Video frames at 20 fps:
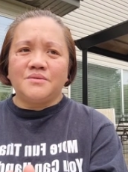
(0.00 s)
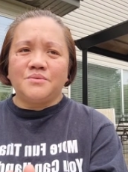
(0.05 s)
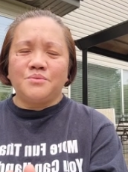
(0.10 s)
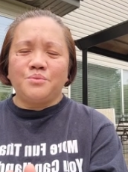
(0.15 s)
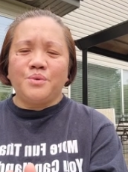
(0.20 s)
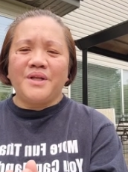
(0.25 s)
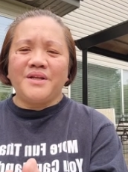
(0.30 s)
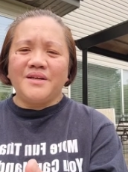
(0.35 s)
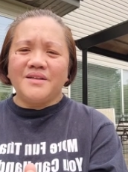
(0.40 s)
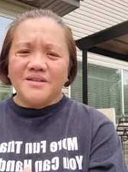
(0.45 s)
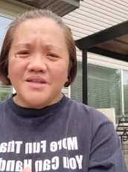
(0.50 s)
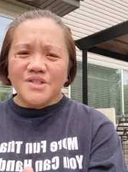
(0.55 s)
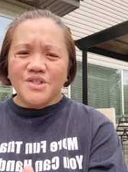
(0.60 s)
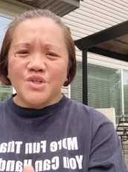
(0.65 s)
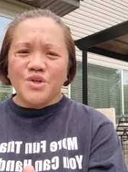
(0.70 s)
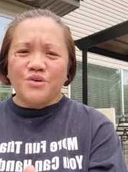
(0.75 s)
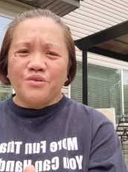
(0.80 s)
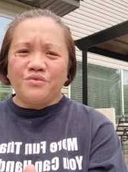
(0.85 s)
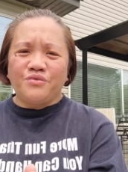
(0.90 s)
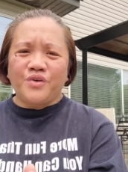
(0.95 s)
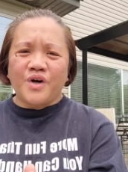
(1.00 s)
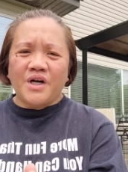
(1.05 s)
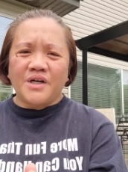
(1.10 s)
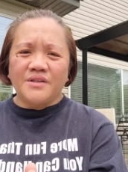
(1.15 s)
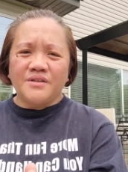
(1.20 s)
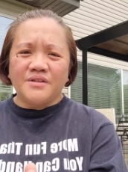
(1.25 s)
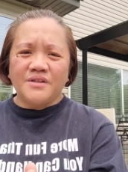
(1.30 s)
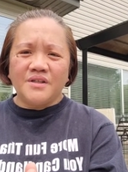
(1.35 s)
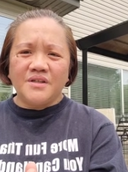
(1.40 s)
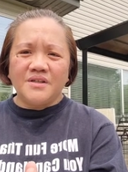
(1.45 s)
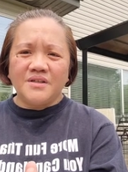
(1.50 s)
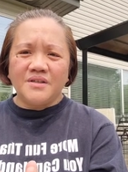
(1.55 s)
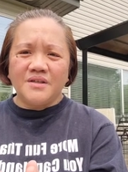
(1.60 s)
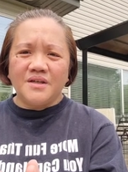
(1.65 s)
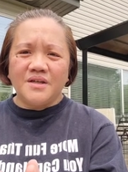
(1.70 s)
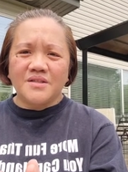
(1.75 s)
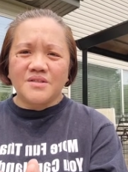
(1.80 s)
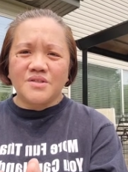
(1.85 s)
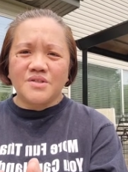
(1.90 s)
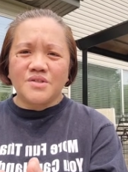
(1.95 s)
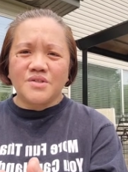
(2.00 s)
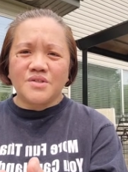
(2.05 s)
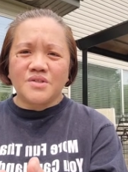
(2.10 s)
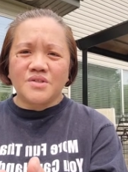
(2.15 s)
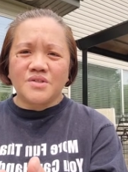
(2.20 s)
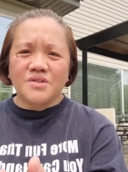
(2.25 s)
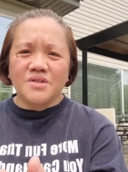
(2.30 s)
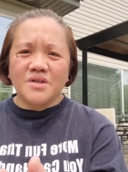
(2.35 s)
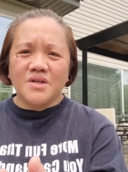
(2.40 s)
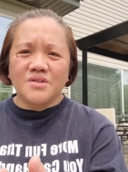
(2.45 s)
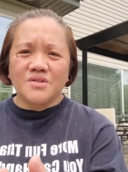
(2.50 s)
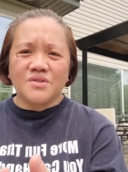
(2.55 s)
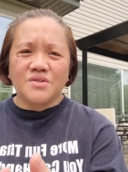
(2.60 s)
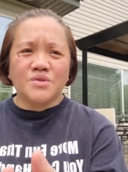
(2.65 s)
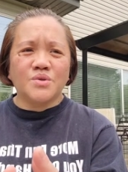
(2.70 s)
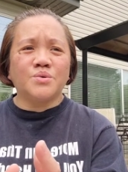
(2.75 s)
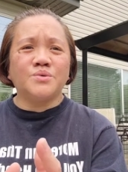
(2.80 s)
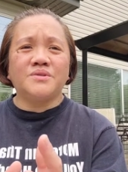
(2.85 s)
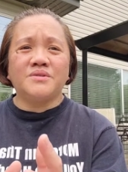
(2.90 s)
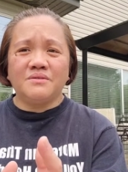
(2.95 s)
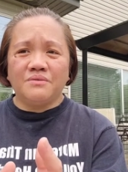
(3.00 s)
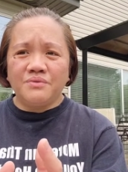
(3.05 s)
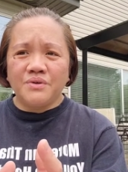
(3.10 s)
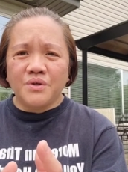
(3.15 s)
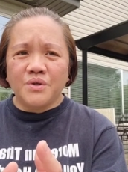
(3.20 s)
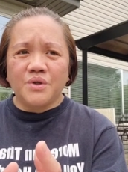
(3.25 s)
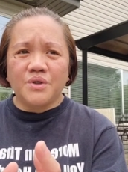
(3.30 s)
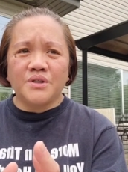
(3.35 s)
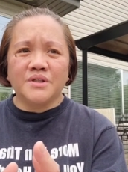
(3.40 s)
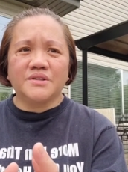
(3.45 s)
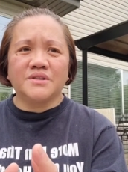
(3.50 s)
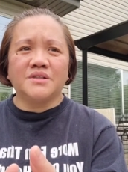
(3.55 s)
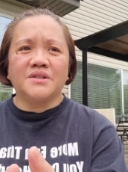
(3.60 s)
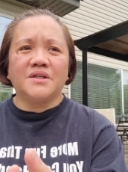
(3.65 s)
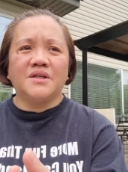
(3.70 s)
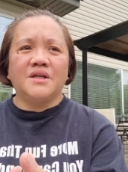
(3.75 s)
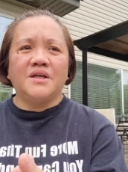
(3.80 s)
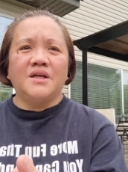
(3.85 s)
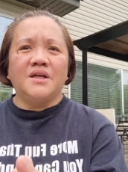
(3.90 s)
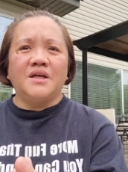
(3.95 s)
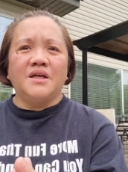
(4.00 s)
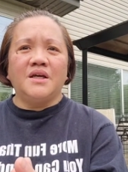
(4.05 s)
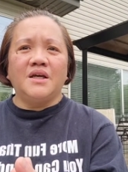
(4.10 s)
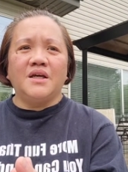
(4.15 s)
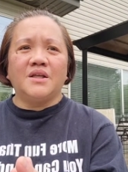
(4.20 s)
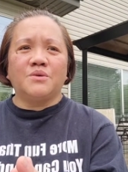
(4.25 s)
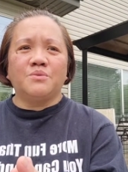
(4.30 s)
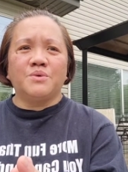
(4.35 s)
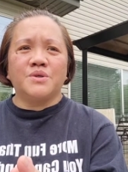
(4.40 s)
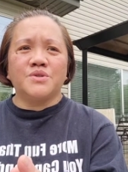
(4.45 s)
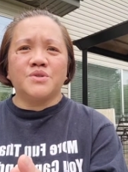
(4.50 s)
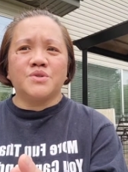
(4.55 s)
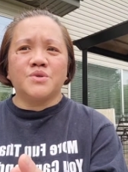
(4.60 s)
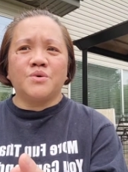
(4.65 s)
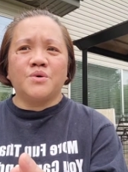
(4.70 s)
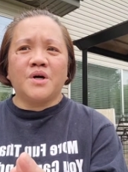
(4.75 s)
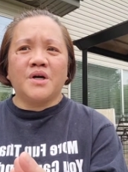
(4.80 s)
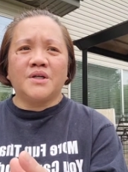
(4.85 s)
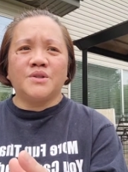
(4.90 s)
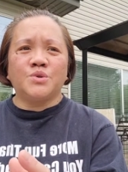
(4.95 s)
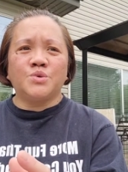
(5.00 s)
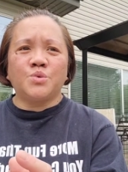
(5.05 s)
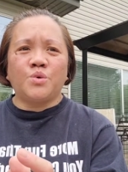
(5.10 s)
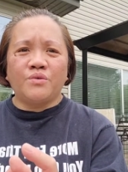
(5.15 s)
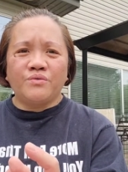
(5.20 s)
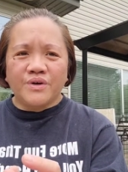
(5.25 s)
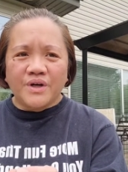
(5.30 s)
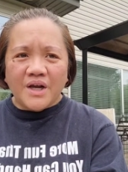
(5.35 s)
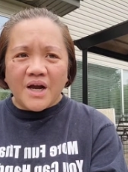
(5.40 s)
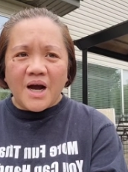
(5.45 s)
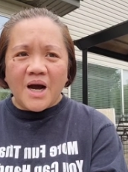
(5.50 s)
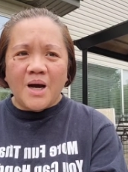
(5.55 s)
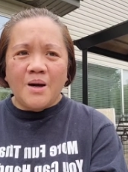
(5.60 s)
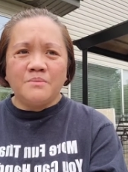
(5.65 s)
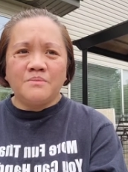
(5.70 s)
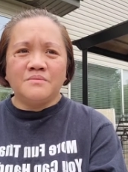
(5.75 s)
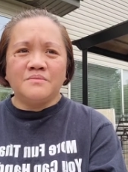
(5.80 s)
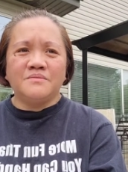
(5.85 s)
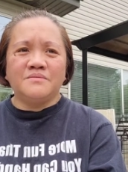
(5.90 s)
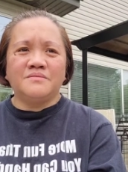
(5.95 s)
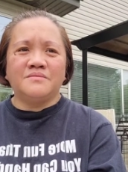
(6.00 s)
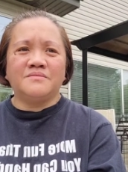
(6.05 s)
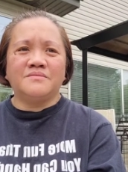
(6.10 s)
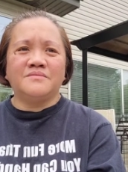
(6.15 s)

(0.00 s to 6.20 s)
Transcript: when it is your father it's it's so difficult it was so hard to overcome